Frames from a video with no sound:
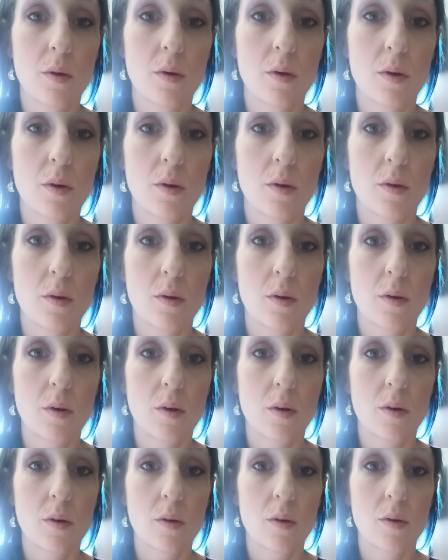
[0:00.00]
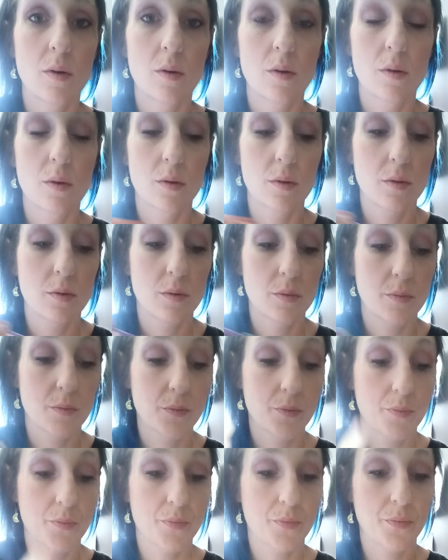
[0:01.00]

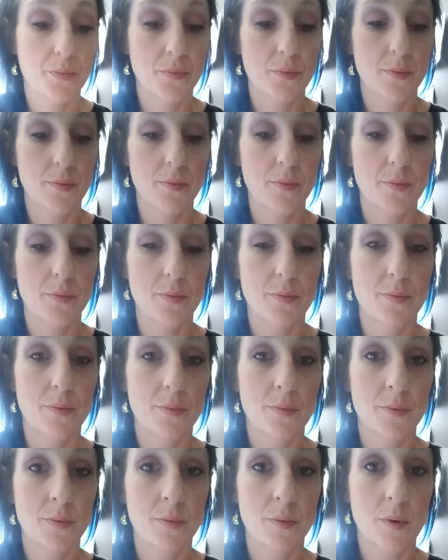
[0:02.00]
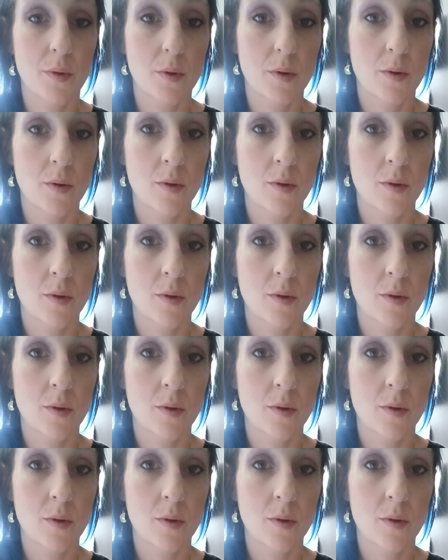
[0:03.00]
Nobody speaks.